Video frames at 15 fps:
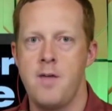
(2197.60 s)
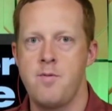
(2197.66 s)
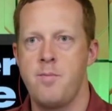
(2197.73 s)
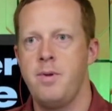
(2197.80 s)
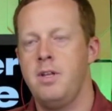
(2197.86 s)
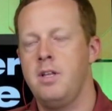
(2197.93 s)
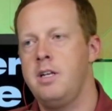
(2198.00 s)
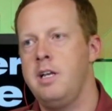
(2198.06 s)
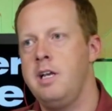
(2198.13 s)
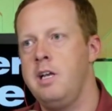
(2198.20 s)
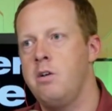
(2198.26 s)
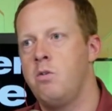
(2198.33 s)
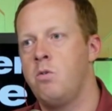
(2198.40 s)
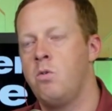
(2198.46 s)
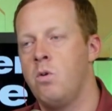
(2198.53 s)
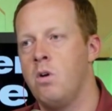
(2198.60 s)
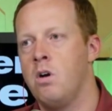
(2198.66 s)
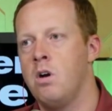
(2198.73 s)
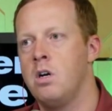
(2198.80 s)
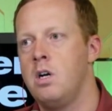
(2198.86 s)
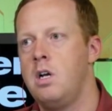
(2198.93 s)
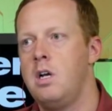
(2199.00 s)
capability
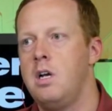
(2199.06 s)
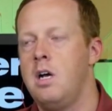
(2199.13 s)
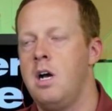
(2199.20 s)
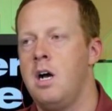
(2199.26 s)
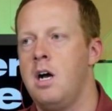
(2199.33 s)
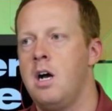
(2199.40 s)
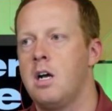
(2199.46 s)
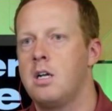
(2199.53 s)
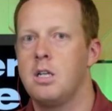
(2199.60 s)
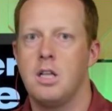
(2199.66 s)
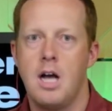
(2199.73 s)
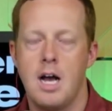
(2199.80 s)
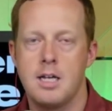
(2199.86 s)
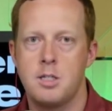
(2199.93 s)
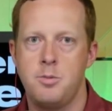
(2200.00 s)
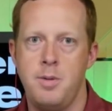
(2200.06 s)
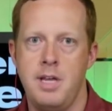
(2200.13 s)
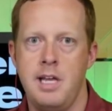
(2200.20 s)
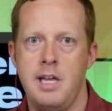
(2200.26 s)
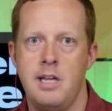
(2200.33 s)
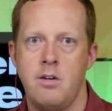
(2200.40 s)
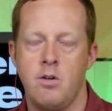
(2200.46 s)
or uh, clock
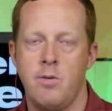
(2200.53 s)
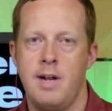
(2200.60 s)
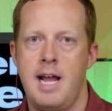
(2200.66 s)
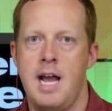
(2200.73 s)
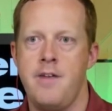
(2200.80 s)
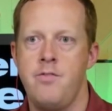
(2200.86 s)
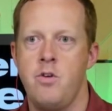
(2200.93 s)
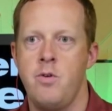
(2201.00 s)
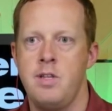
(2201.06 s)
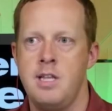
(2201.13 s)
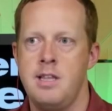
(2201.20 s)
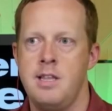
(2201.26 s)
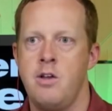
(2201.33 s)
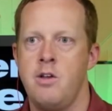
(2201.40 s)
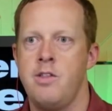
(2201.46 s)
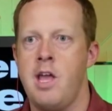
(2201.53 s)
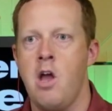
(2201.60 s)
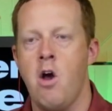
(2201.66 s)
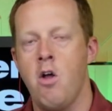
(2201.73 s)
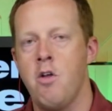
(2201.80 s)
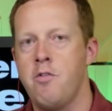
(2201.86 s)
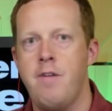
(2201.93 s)
speed or what have you. And then they,
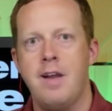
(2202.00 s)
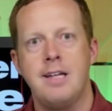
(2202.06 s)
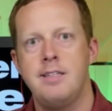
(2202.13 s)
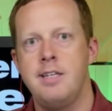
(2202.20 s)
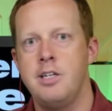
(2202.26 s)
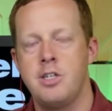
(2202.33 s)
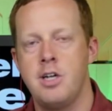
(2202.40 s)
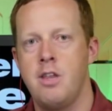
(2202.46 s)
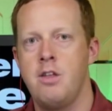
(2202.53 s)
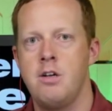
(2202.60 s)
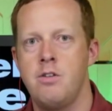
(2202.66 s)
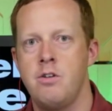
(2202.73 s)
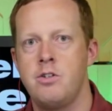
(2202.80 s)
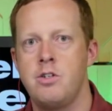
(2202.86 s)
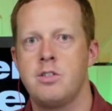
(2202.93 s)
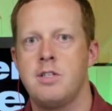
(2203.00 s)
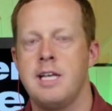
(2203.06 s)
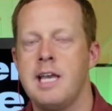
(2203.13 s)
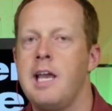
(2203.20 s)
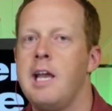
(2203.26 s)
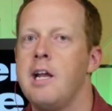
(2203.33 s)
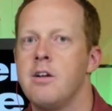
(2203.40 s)
they all affect each other. They're just
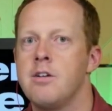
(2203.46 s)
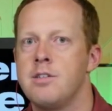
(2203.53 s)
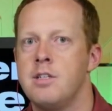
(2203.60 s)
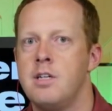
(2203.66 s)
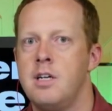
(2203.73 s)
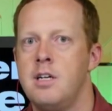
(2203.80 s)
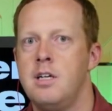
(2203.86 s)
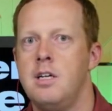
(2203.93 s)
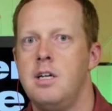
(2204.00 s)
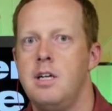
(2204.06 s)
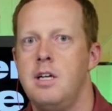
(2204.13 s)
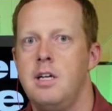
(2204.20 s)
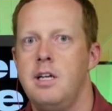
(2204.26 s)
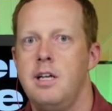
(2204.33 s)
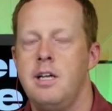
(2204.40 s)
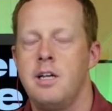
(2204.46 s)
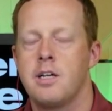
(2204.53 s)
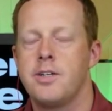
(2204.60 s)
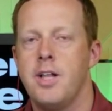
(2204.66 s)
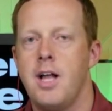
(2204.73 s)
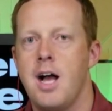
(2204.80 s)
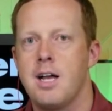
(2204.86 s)
like gears in a in
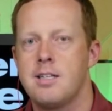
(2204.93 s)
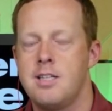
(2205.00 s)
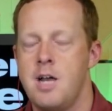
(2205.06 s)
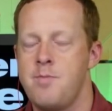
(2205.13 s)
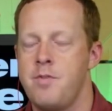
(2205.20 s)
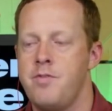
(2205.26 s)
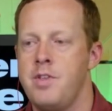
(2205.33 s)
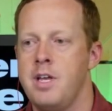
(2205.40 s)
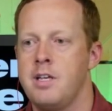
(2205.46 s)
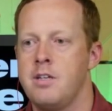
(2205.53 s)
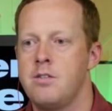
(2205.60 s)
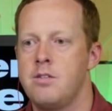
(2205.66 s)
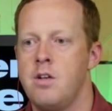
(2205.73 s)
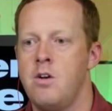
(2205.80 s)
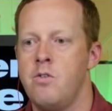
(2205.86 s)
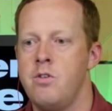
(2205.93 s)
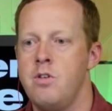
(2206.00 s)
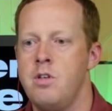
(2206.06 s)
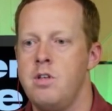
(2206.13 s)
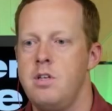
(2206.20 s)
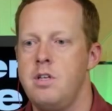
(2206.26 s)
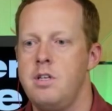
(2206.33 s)
a clock type of thing. So
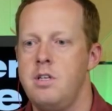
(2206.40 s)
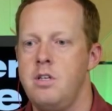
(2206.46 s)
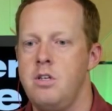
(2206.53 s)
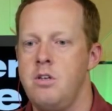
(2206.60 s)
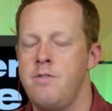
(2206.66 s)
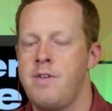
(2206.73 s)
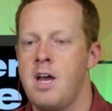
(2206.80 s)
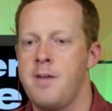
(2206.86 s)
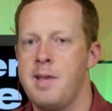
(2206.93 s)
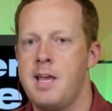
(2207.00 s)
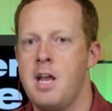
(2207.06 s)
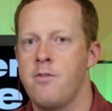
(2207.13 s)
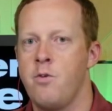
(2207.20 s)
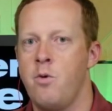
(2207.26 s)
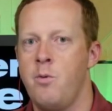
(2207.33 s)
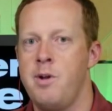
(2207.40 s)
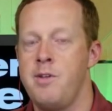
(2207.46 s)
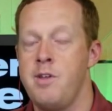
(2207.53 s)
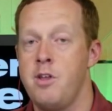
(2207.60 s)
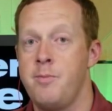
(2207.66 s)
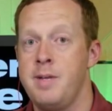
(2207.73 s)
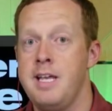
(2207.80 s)
you've got to be careful one way
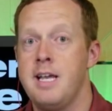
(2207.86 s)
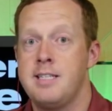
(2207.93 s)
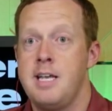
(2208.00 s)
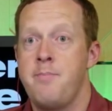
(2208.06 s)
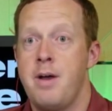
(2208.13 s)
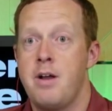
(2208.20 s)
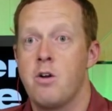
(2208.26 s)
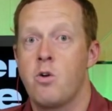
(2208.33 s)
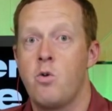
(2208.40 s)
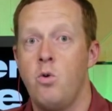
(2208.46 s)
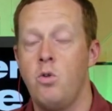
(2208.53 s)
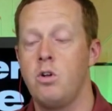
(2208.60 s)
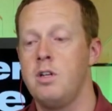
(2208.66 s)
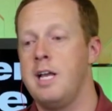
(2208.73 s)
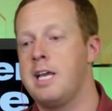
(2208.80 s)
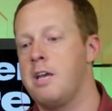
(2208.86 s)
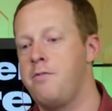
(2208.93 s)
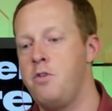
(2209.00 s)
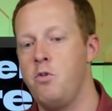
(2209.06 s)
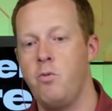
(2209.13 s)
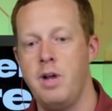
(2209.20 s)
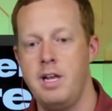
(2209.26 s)
or the other. But yes, a better cooler, like
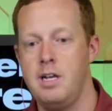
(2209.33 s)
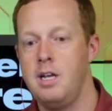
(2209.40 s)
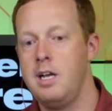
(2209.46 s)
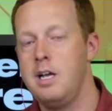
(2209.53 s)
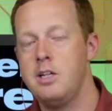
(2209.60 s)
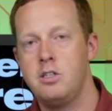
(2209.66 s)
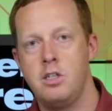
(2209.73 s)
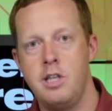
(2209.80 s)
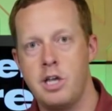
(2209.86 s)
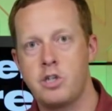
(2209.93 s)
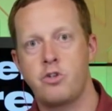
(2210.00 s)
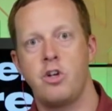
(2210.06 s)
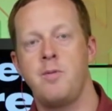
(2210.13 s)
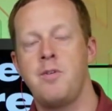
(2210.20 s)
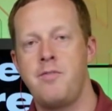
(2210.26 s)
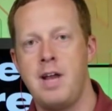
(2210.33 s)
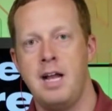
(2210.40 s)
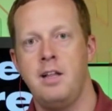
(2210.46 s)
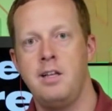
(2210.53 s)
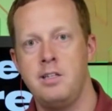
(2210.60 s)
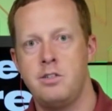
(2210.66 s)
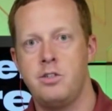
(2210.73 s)
if you went to the extreme of
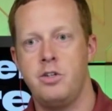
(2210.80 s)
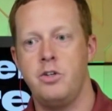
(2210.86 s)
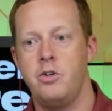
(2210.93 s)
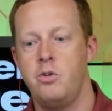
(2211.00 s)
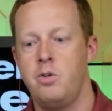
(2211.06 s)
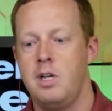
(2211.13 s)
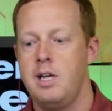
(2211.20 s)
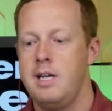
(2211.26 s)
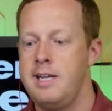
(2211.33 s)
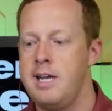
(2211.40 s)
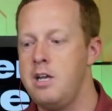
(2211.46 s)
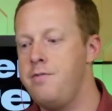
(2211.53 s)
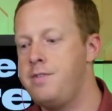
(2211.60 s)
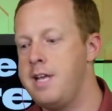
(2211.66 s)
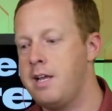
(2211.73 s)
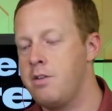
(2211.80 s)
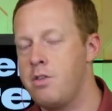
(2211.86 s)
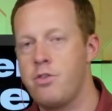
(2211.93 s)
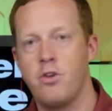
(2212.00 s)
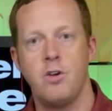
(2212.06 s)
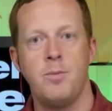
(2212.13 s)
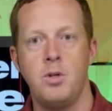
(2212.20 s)
LN2, now you've taken
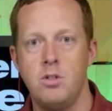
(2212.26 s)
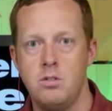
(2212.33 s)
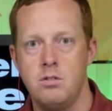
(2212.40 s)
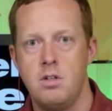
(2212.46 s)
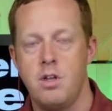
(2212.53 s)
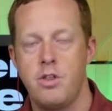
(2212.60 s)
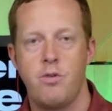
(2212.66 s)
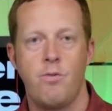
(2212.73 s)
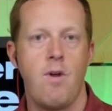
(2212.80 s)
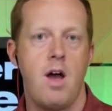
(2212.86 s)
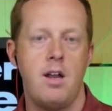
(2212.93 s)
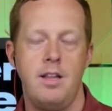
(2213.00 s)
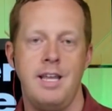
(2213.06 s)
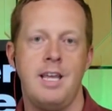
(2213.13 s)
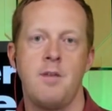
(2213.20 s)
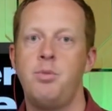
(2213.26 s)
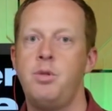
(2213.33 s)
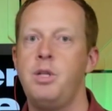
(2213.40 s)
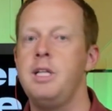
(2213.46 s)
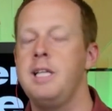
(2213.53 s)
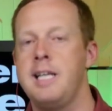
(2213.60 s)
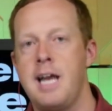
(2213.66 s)
thermal throttling
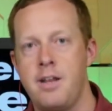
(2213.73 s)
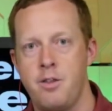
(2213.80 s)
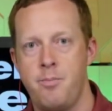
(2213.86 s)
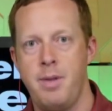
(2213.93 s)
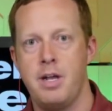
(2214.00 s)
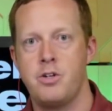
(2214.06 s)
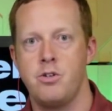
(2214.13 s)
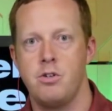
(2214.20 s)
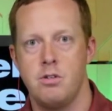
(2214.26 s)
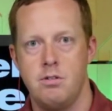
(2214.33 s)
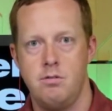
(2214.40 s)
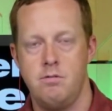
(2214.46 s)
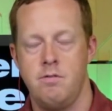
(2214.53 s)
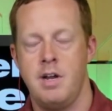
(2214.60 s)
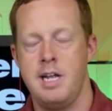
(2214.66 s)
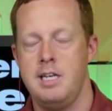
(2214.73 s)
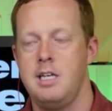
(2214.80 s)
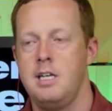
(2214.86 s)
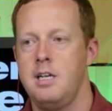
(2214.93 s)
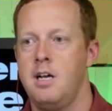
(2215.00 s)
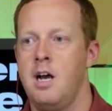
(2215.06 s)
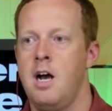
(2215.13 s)
completely out of the picture, right?
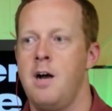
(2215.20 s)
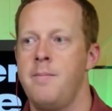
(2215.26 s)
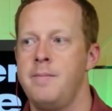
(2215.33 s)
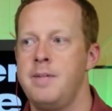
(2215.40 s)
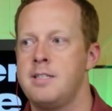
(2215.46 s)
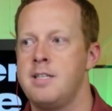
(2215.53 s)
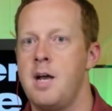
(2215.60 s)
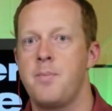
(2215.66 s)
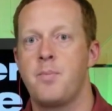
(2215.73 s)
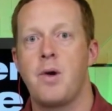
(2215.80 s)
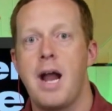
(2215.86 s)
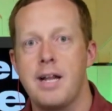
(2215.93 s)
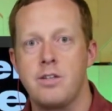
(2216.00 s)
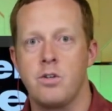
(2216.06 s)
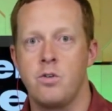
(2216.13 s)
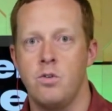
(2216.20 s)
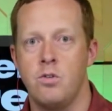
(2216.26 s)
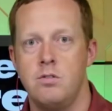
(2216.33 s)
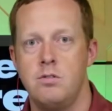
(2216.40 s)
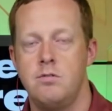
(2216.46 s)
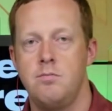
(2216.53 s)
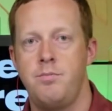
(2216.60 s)
Um, right. It's not
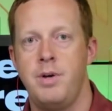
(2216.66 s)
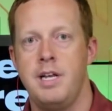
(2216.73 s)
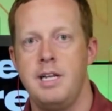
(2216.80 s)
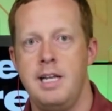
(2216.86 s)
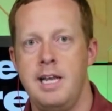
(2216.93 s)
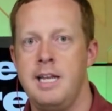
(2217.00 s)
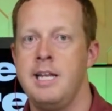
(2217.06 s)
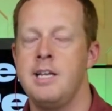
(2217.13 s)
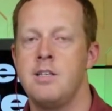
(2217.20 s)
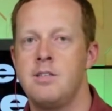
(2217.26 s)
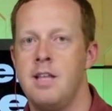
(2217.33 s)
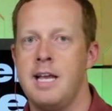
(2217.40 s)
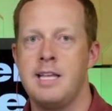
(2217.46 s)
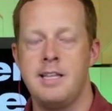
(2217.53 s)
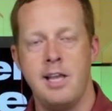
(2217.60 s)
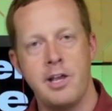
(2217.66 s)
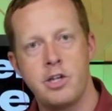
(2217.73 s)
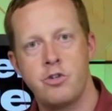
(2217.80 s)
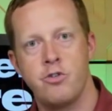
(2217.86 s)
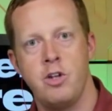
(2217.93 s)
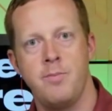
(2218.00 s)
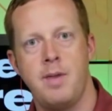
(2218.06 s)
practical, but it is like the
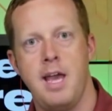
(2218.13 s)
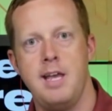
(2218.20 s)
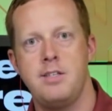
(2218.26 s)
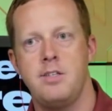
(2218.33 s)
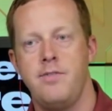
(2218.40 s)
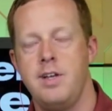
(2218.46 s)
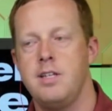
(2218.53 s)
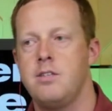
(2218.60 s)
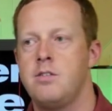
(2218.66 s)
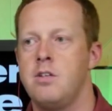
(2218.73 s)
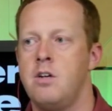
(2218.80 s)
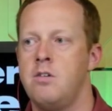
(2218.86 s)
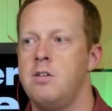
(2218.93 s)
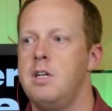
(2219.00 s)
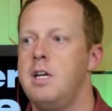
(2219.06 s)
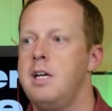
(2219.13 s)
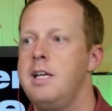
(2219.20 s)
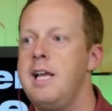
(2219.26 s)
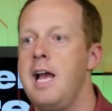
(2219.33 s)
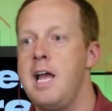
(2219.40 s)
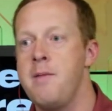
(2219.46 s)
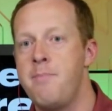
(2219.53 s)
extreme case of it. So
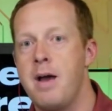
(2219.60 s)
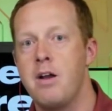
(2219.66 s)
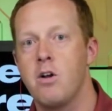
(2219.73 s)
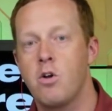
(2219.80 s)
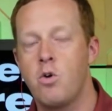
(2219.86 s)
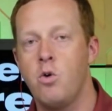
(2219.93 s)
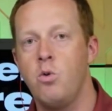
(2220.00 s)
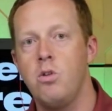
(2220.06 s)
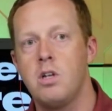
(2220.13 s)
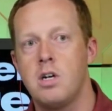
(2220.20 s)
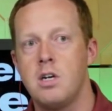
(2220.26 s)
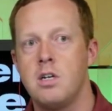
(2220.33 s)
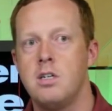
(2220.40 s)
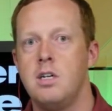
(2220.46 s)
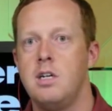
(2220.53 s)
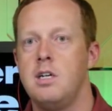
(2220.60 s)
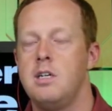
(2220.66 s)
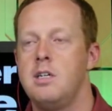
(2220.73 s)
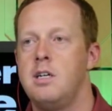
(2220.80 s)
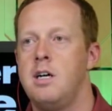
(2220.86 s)
yeah, a better cooler